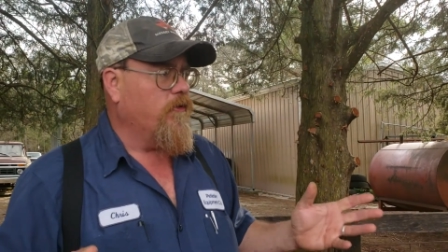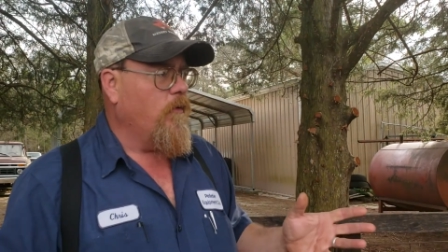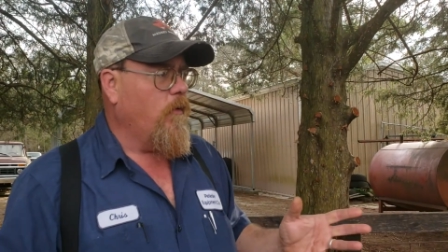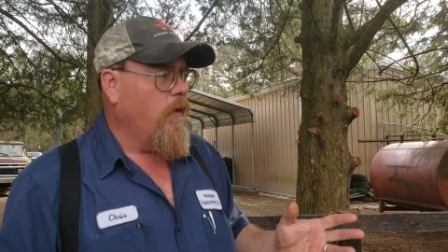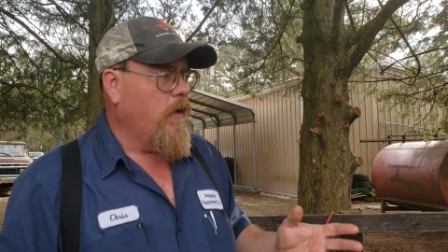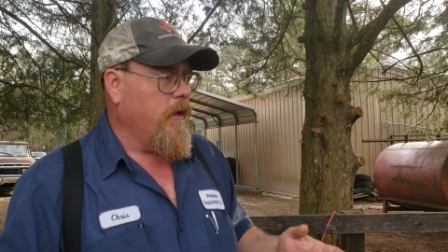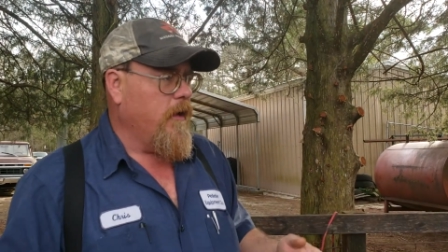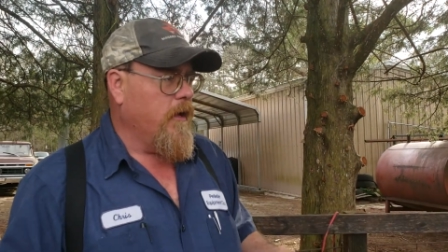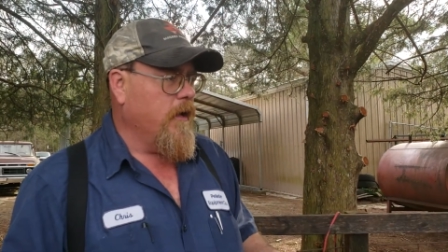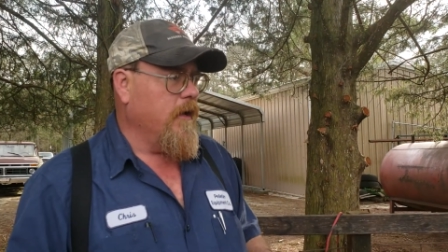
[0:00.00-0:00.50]
the
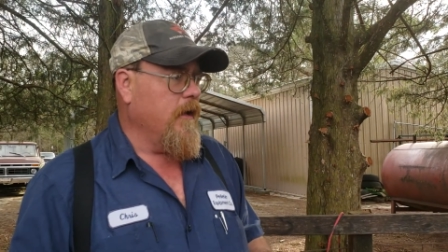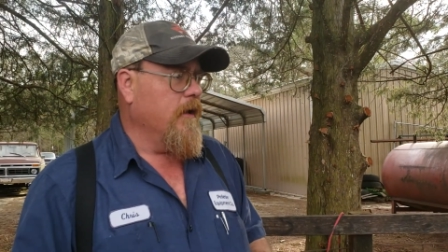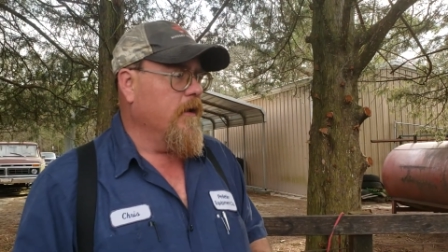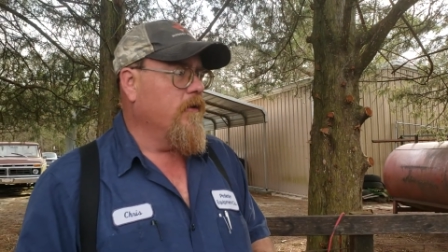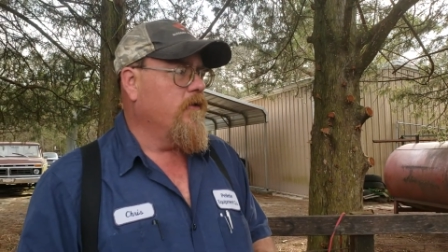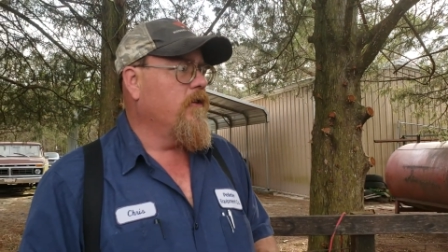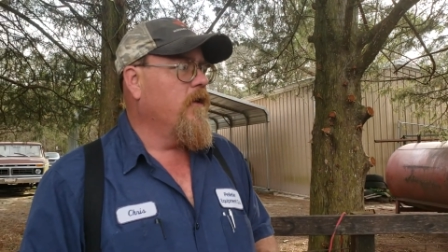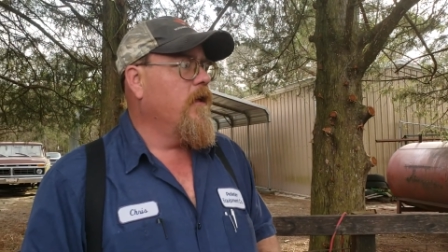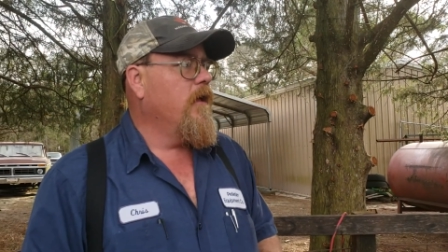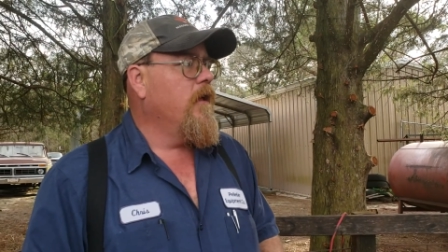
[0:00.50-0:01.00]
way it
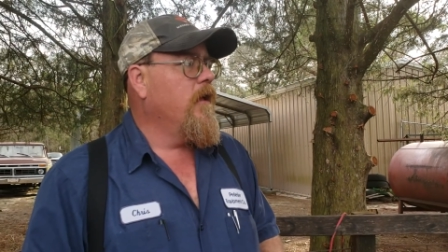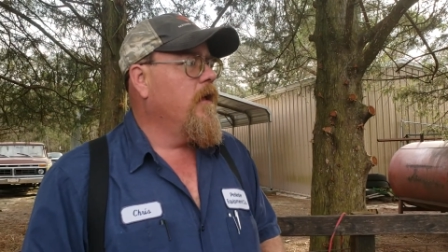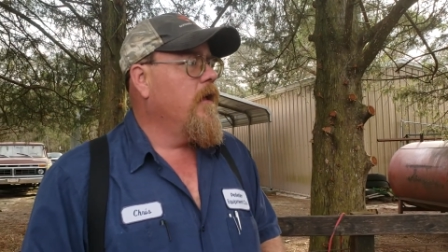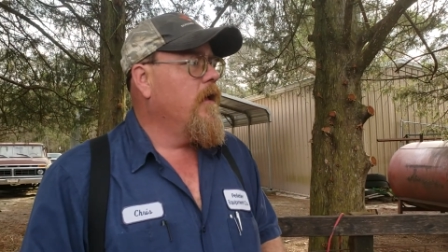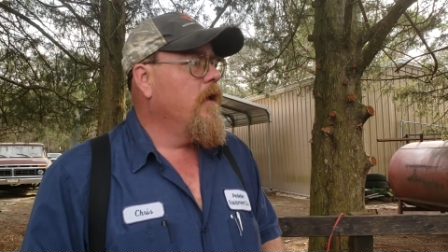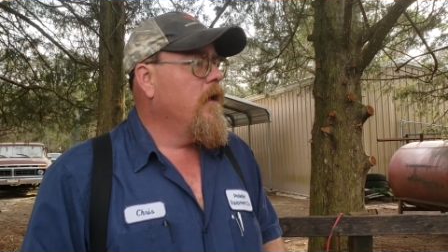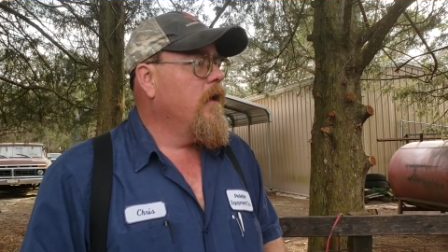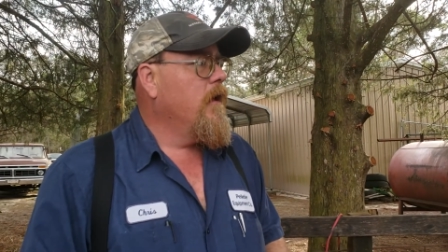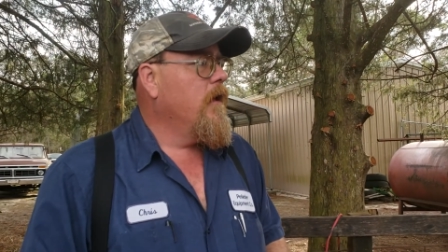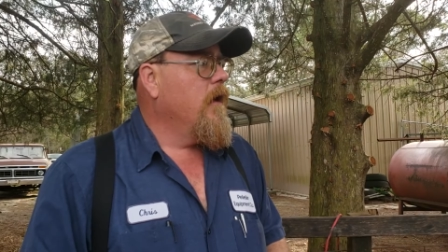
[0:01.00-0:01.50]
is.
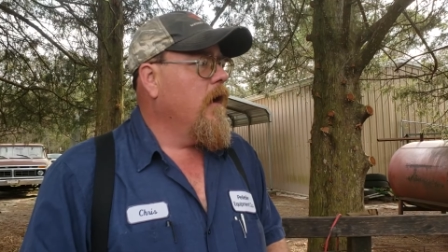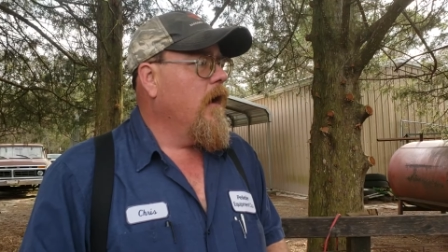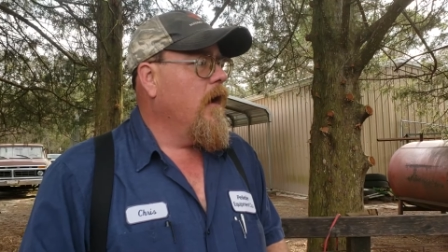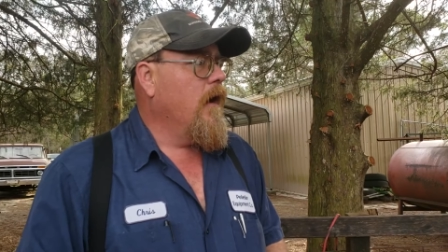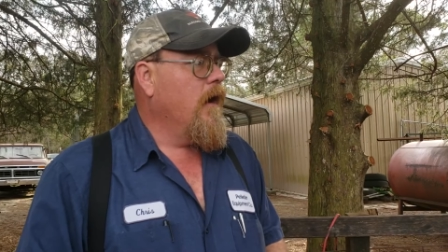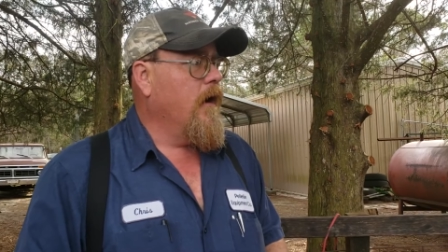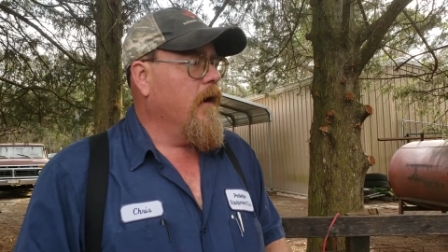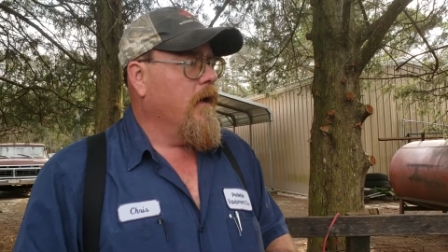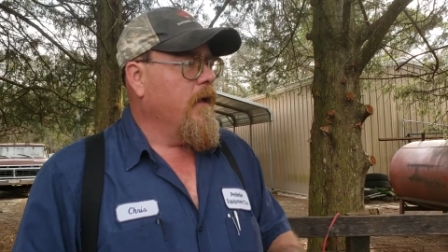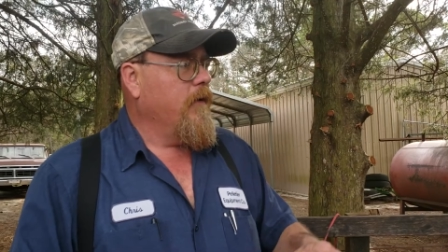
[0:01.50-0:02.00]

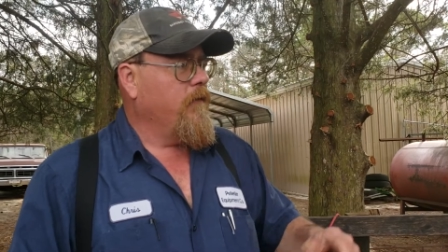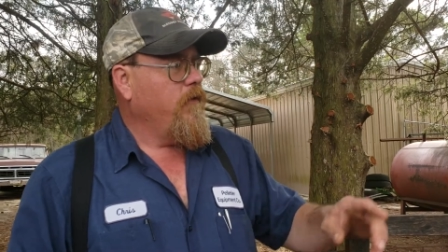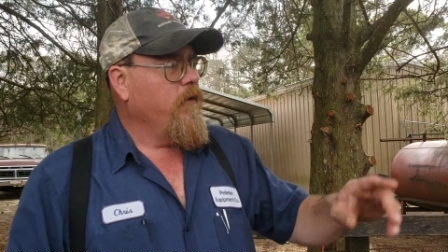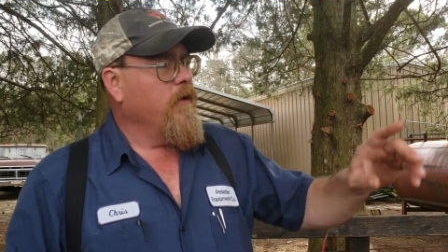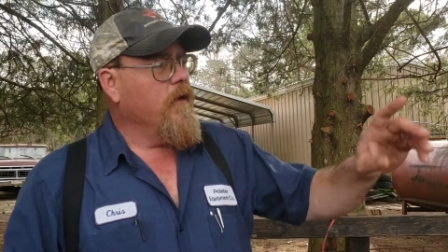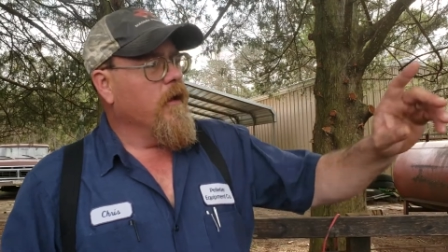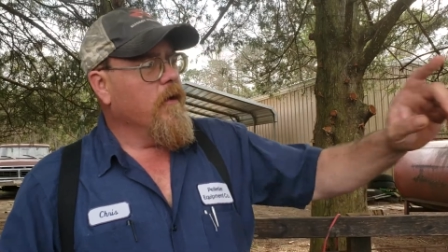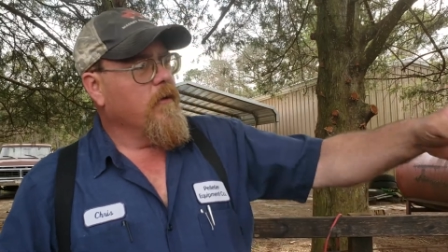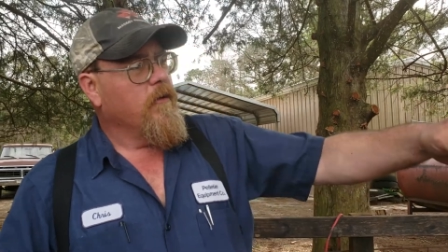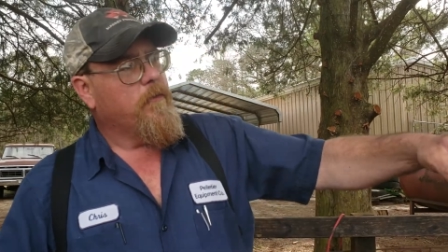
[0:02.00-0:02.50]
Uh, if you
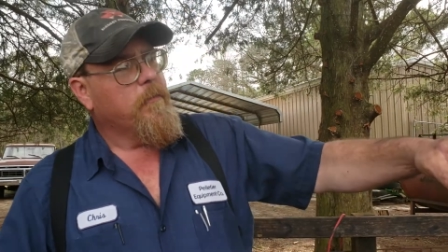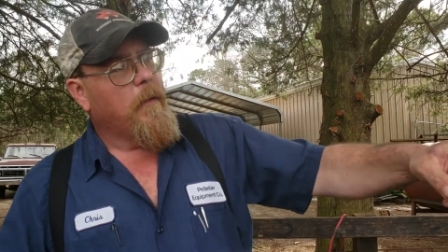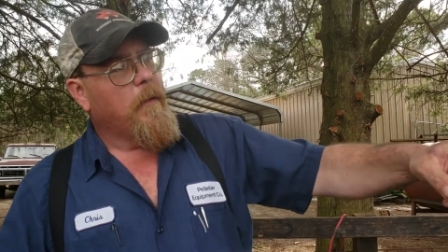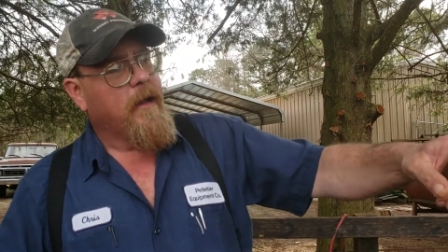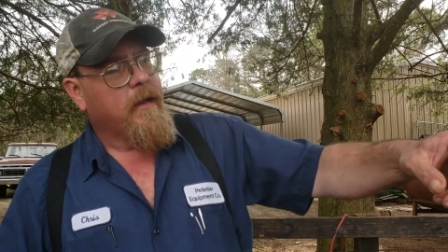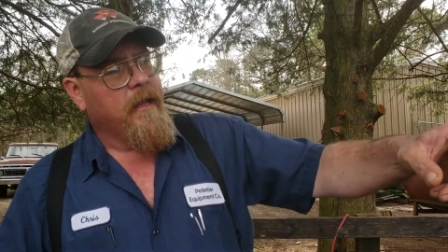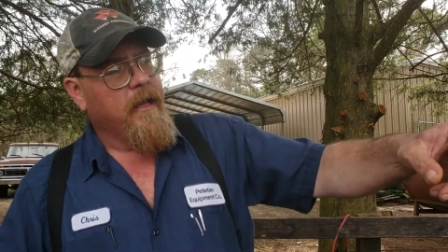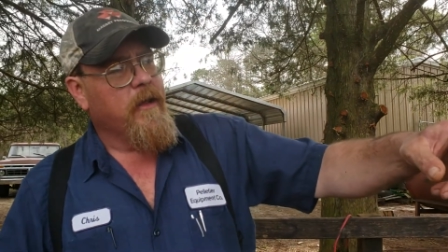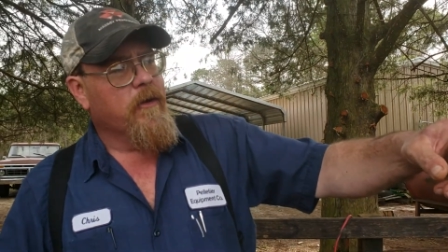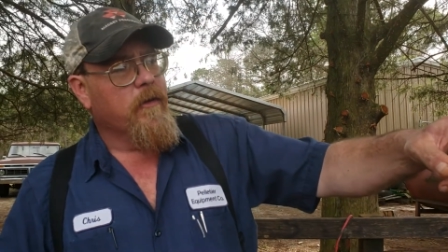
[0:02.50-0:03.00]
notice my
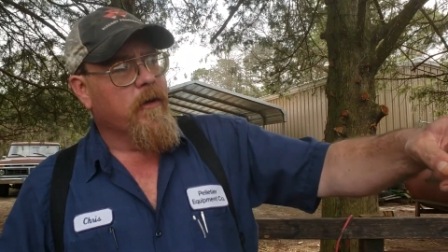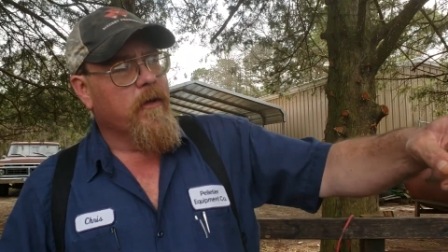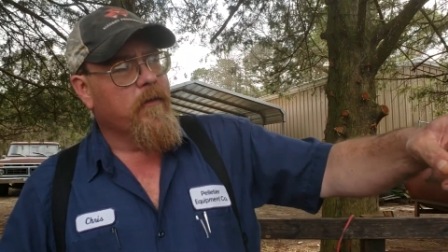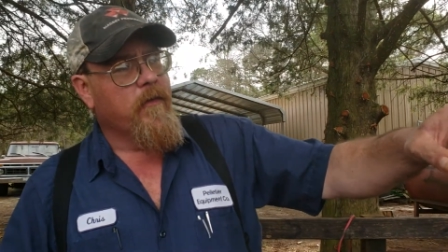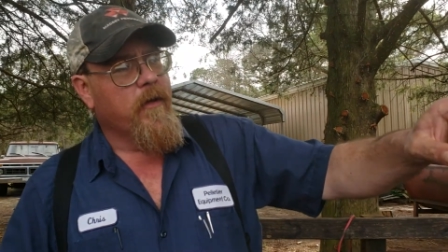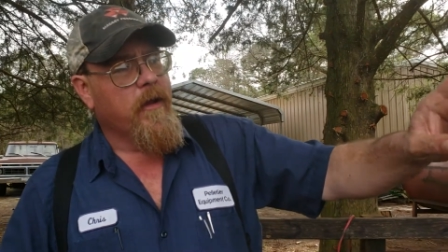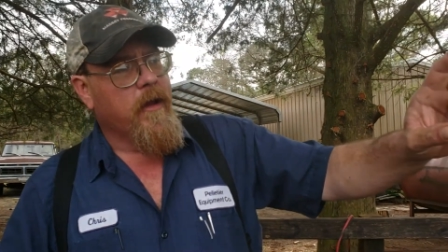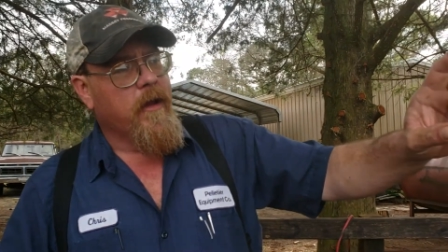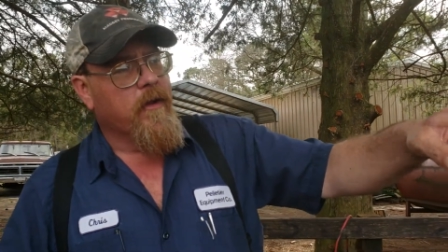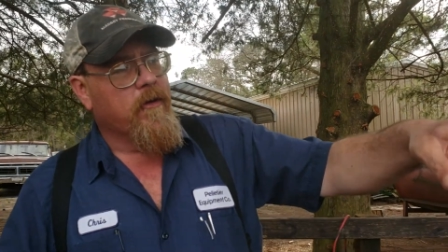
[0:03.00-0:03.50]
gilt
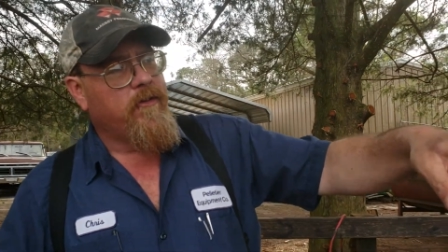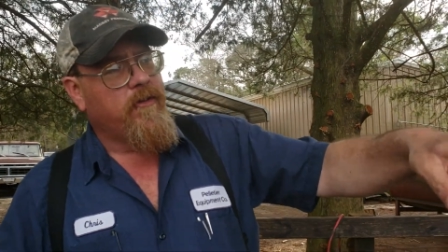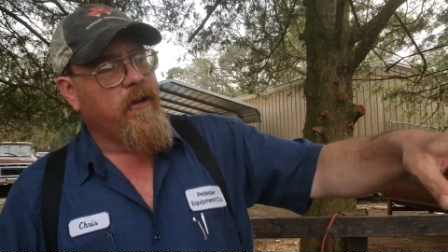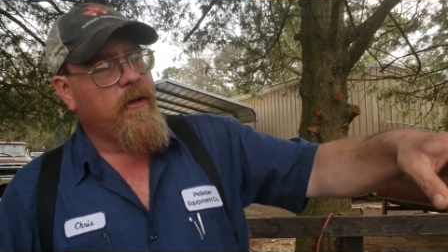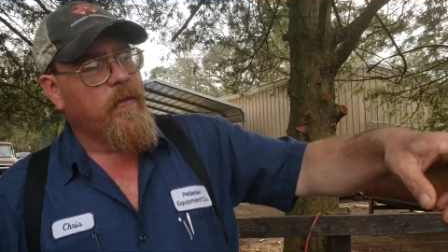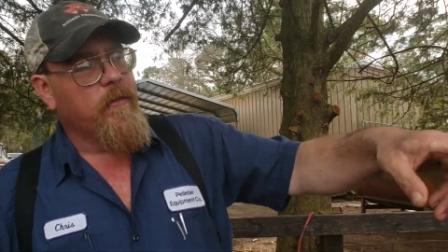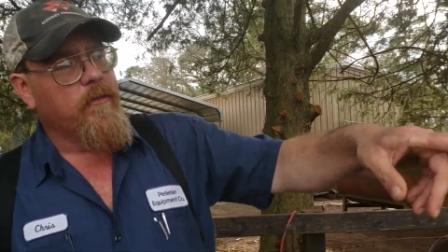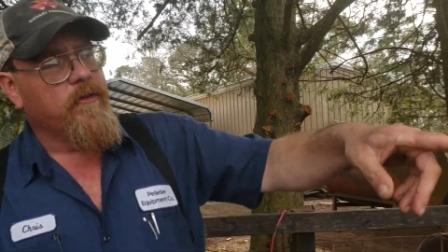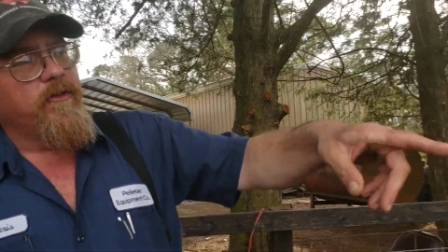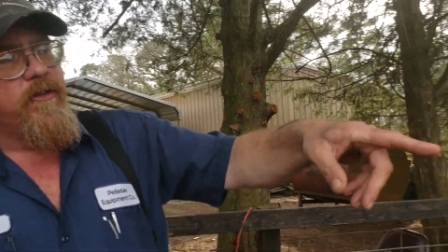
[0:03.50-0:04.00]
over here, she was